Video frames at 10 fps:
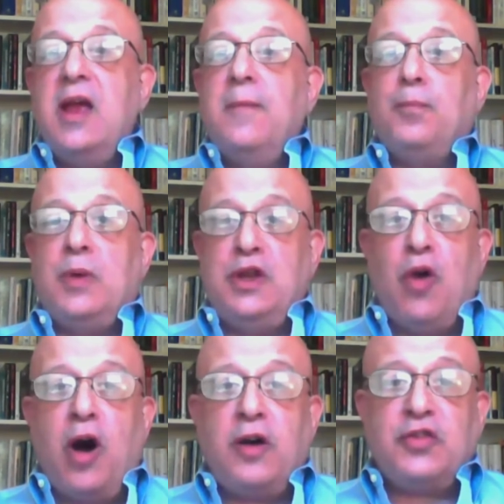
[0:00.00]
But you
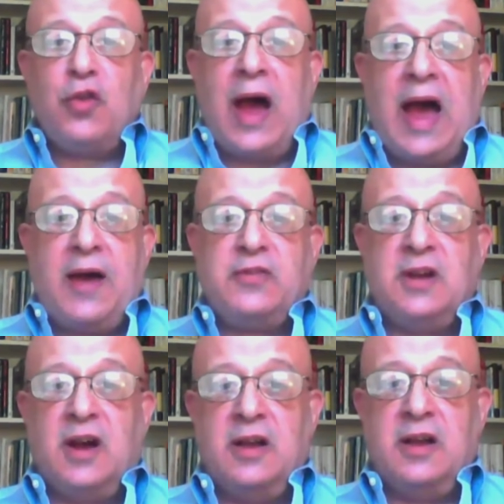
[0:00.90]
also have to
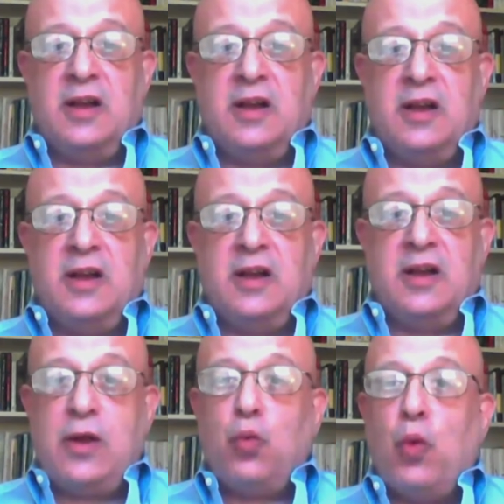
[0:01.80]

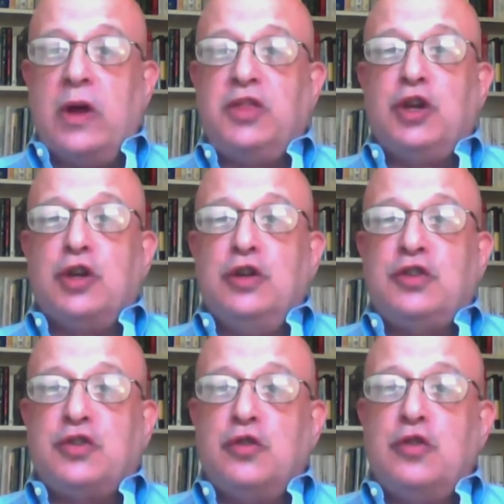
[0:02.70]
understand what the
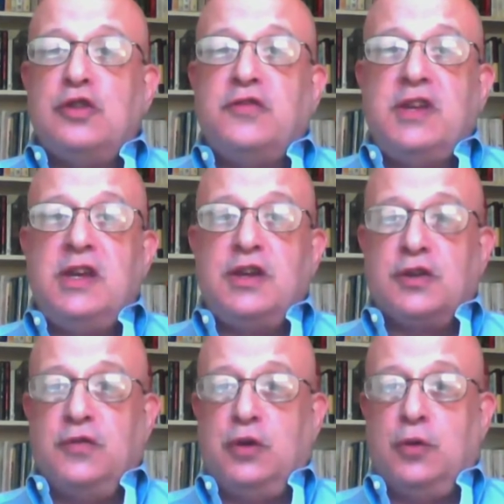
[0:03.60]
concerns of the
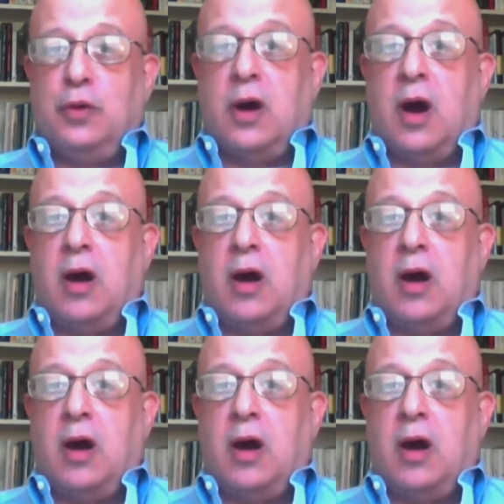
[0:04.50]
interviewer are.